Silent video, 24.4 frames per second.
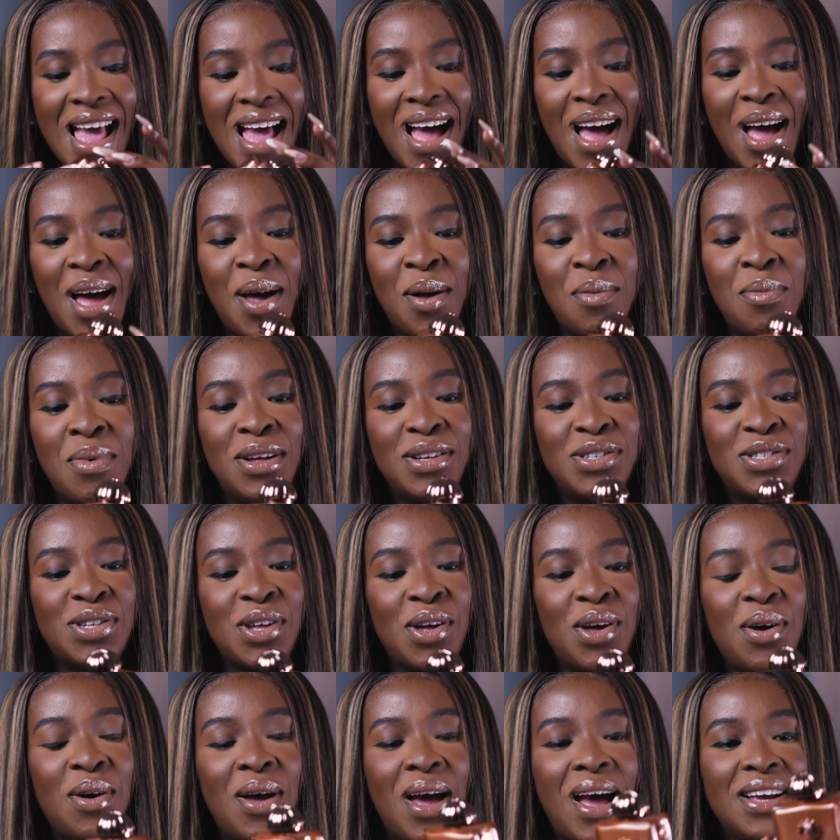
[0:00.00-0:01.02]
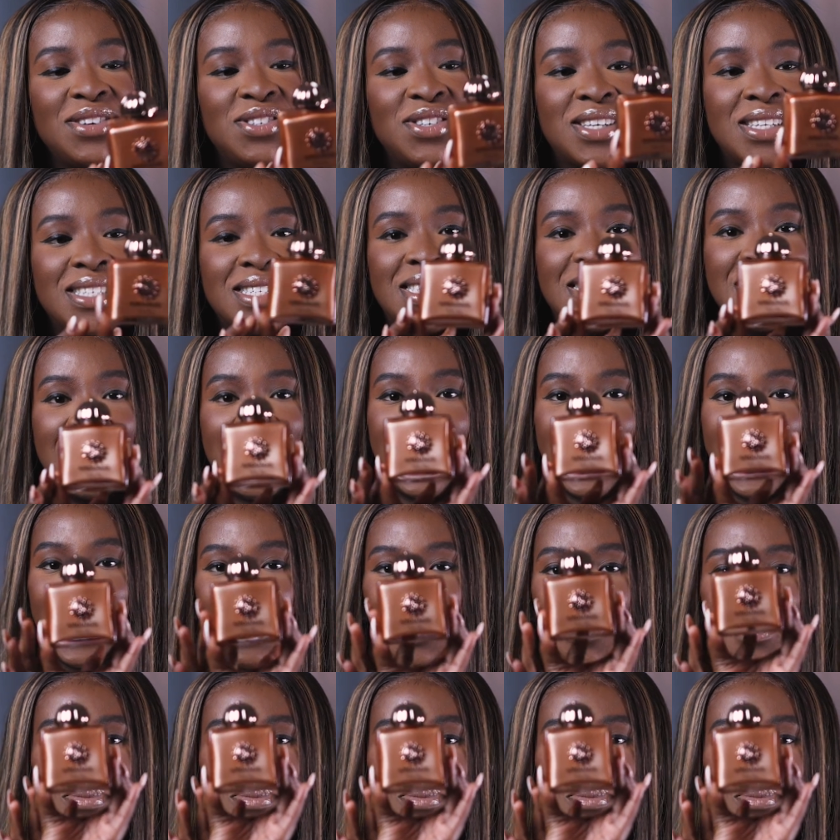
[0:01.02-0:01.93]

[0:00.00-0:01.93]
So as you can see,